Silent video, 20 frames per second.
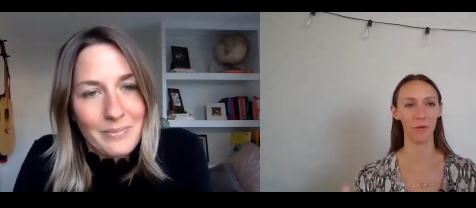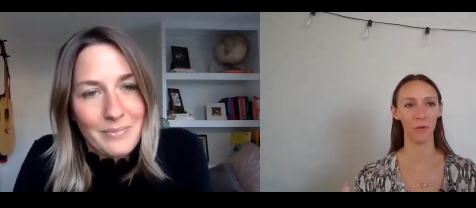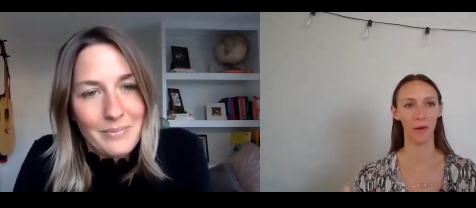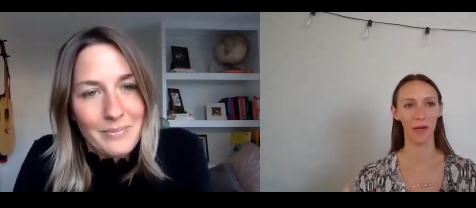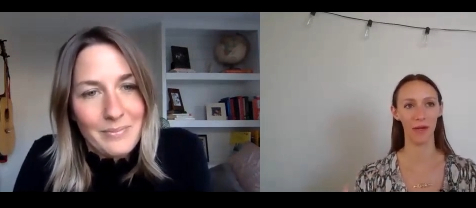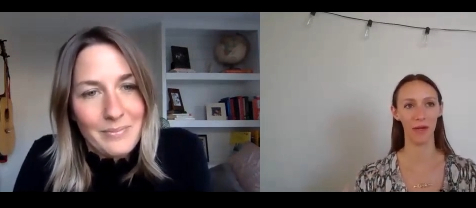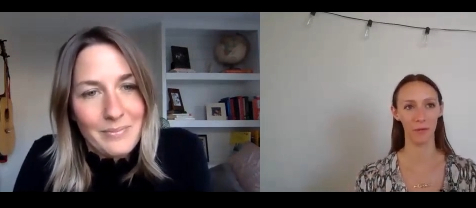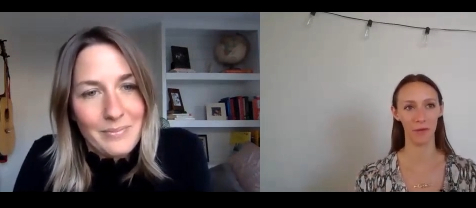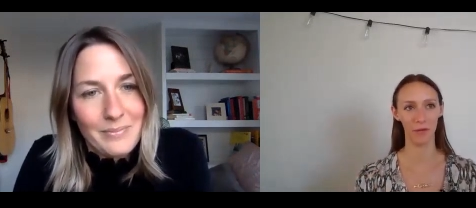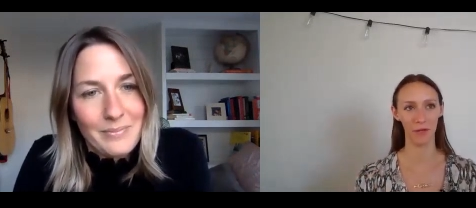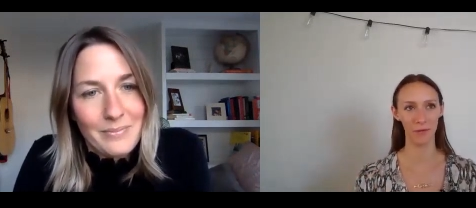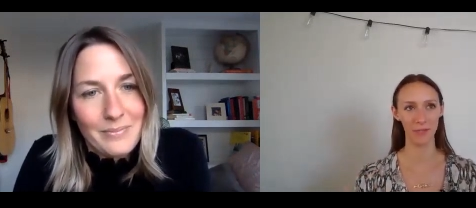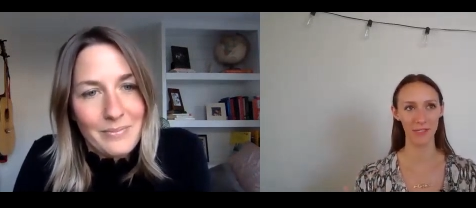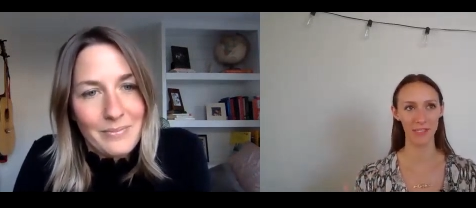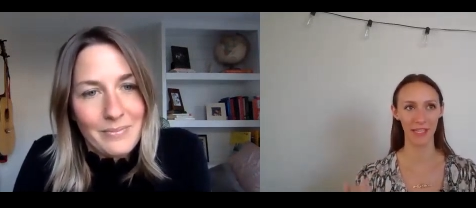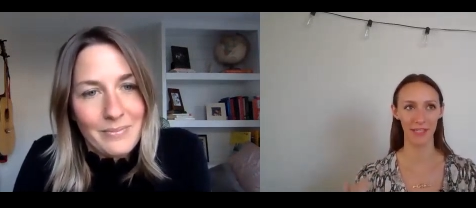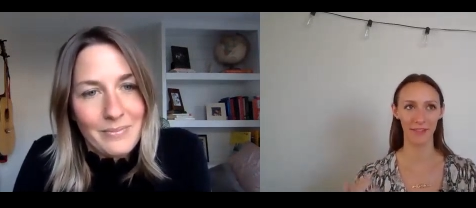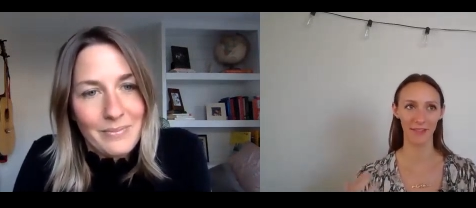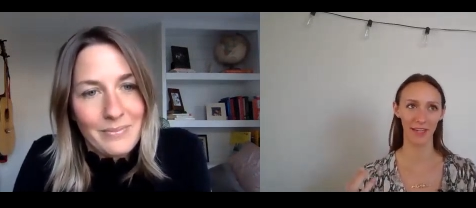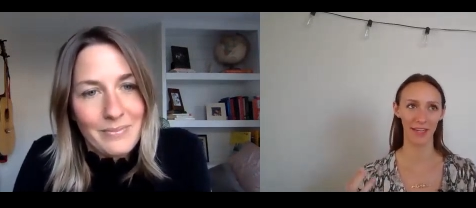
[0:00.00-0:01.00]
Speaker 1: I, when you were
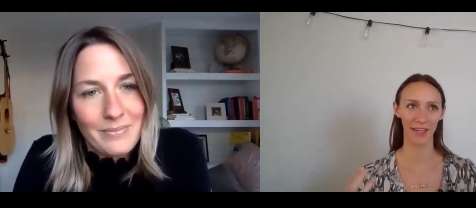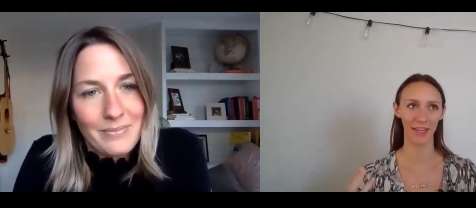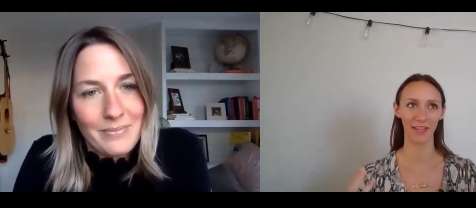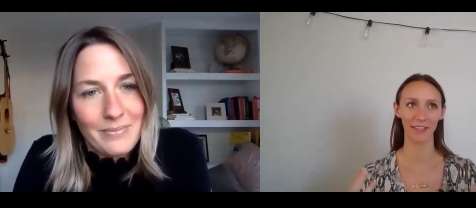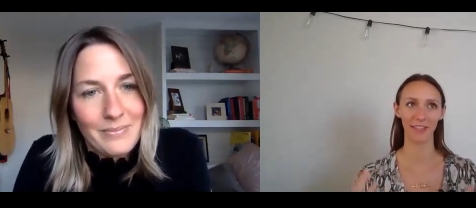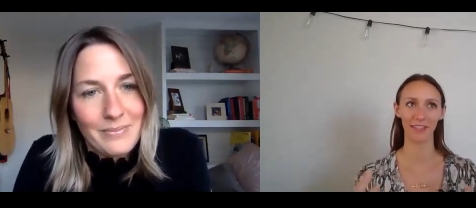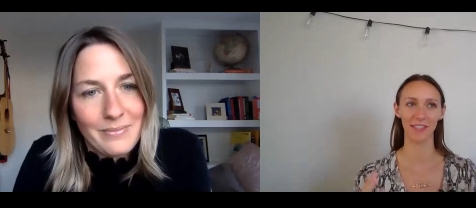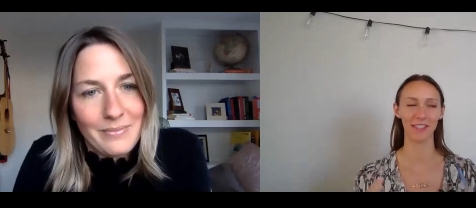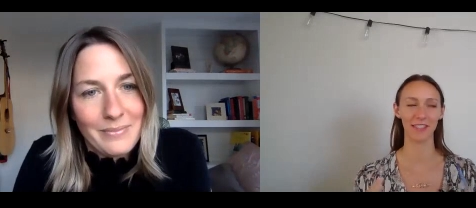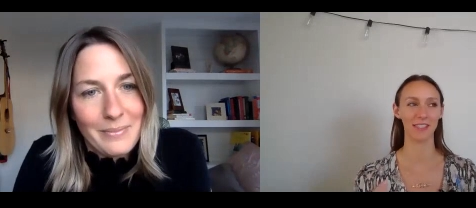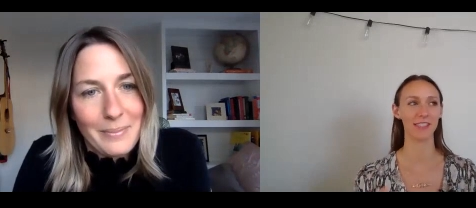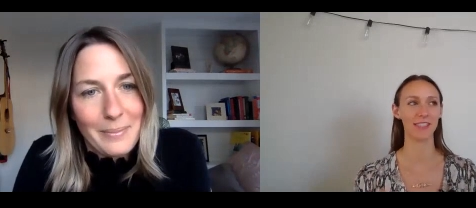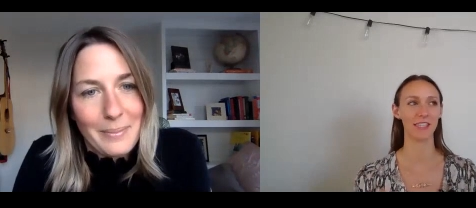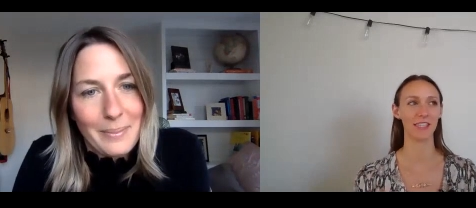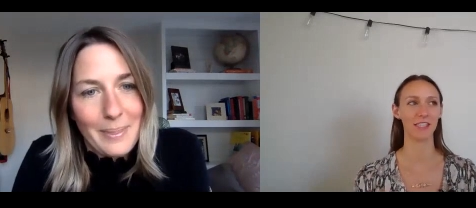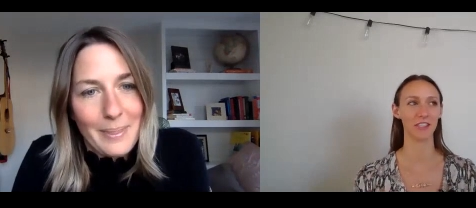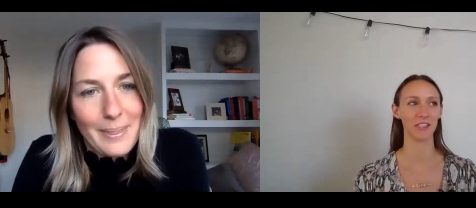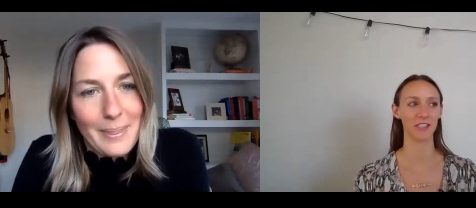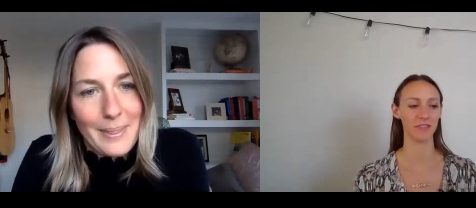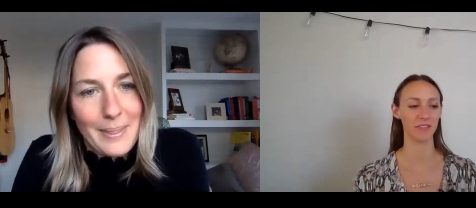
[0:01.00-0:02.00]
saying that, I got the
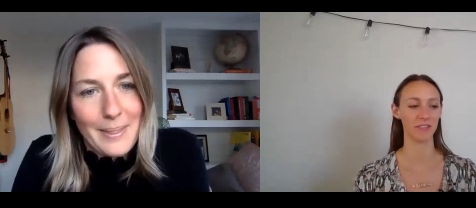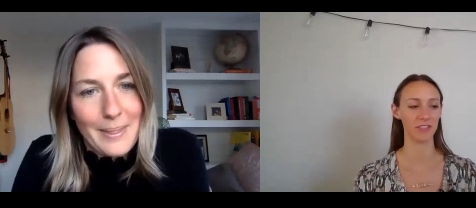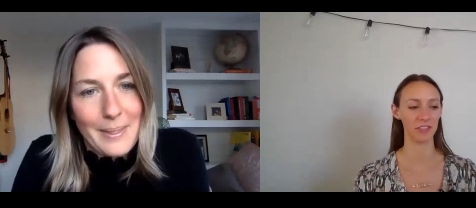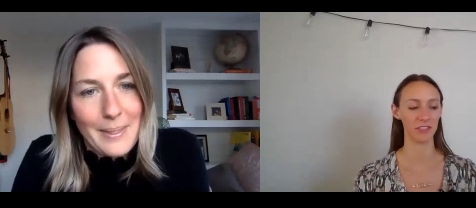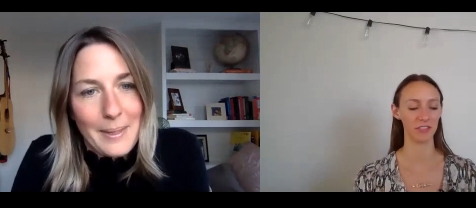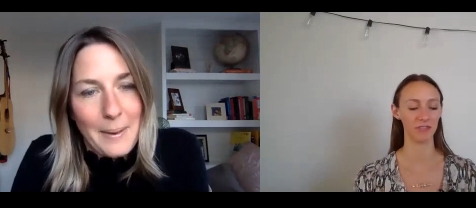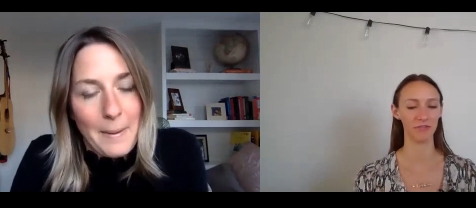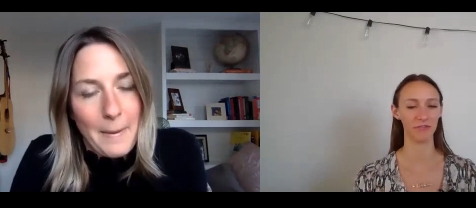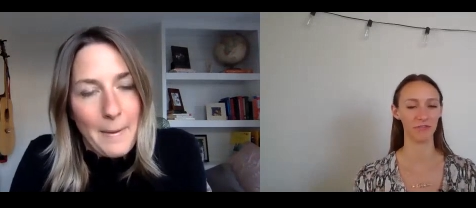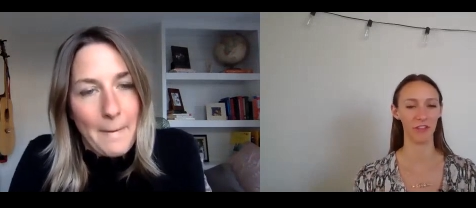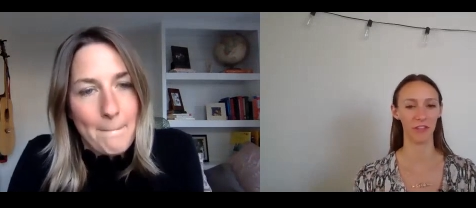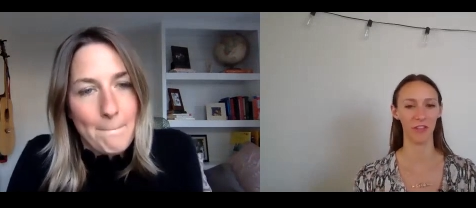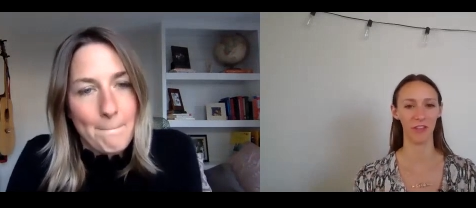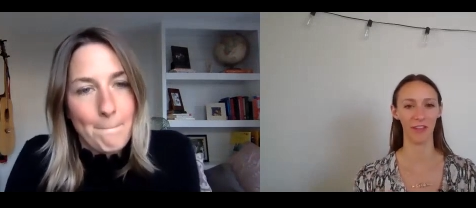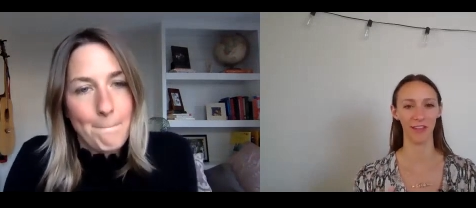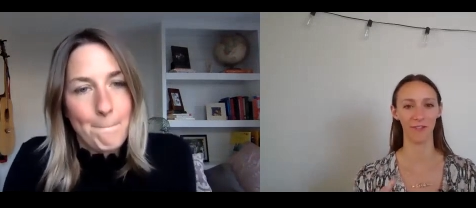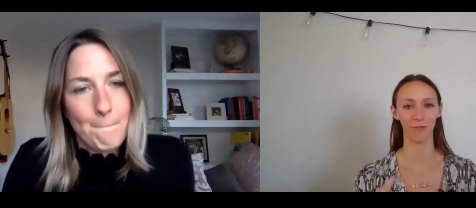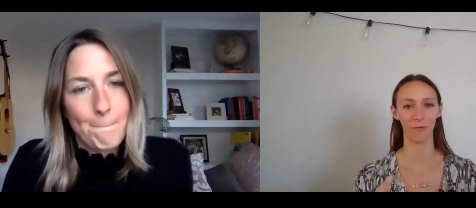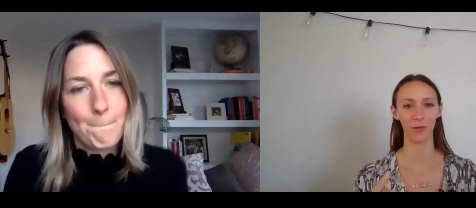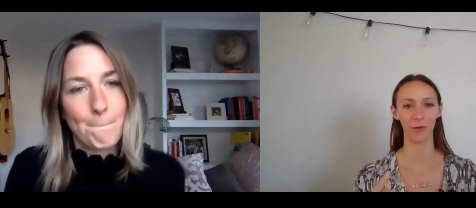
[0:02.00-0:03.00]
sensation of it just feeling
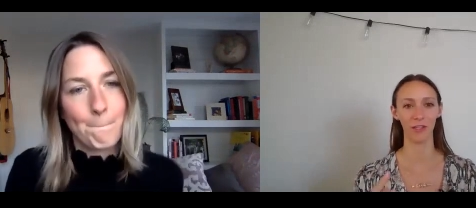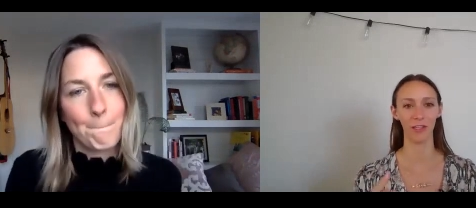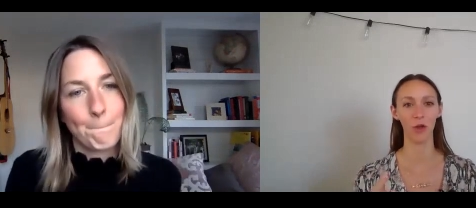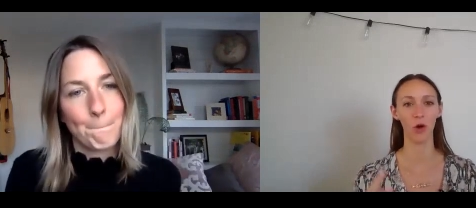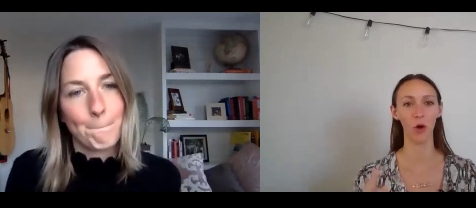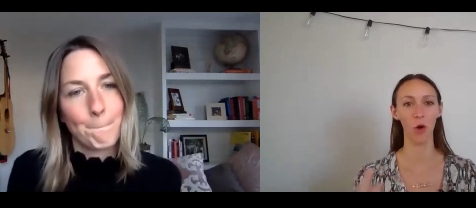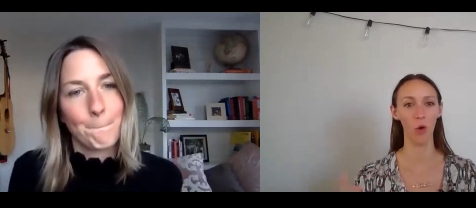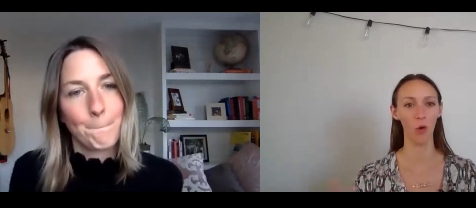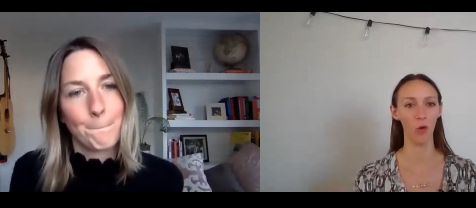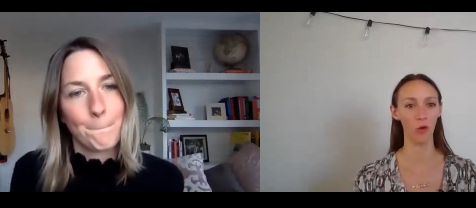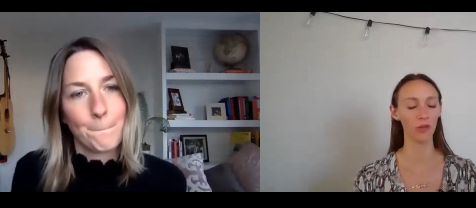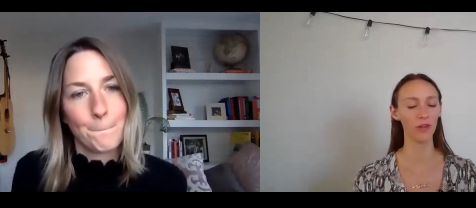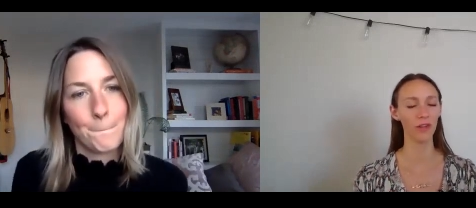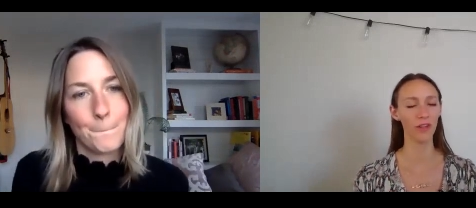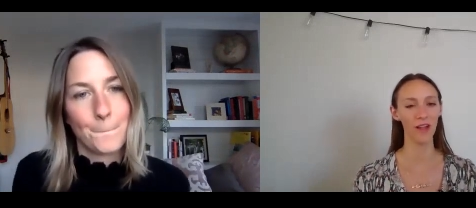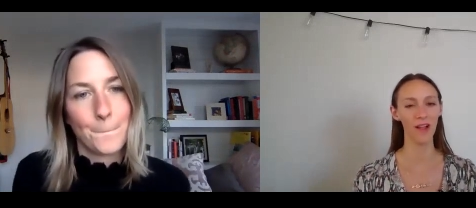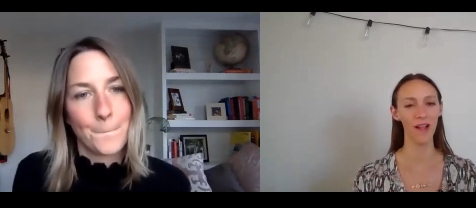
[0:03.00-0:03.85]
like really cold